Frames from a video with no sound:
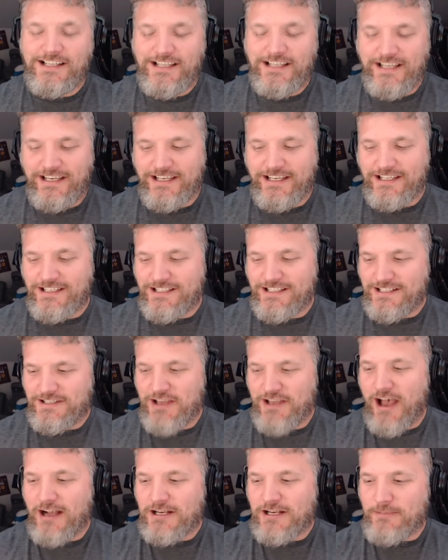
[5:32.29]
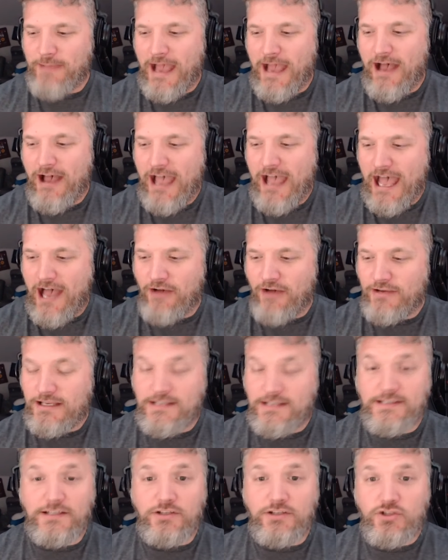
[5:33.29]
He talked about how
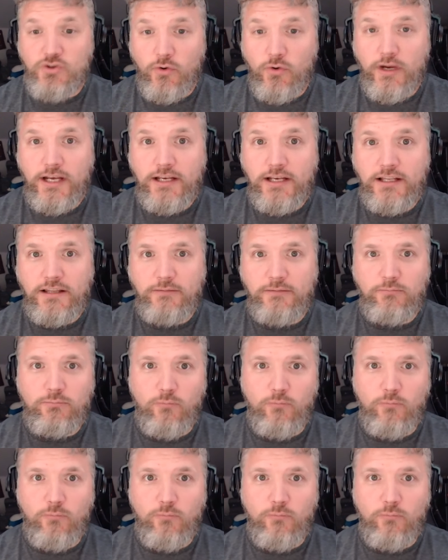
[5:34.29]
he's enjoyed